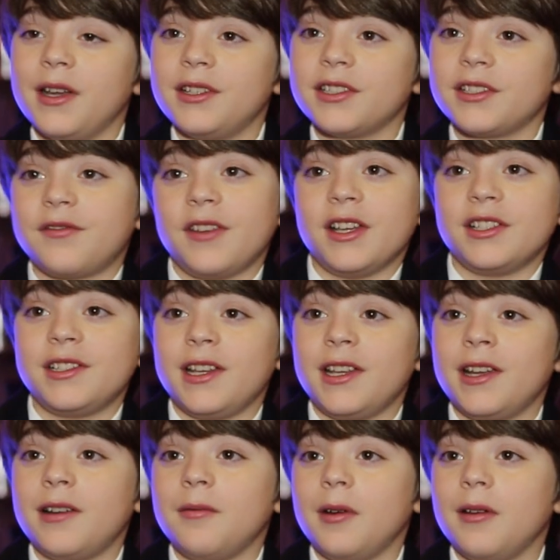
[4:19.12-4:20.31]
We had just finished
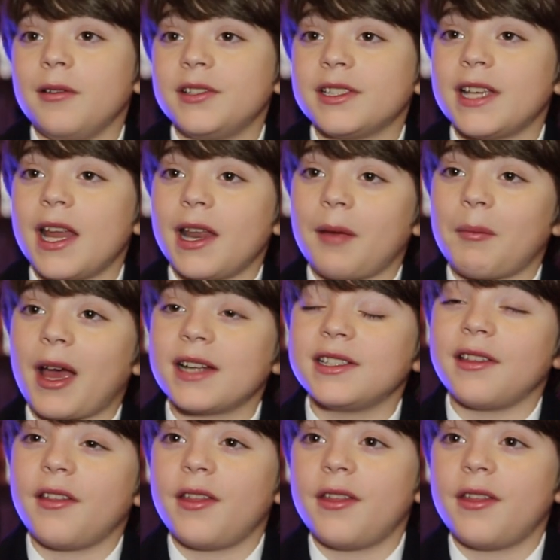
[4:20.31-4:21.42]
dinner, we were just heading back to the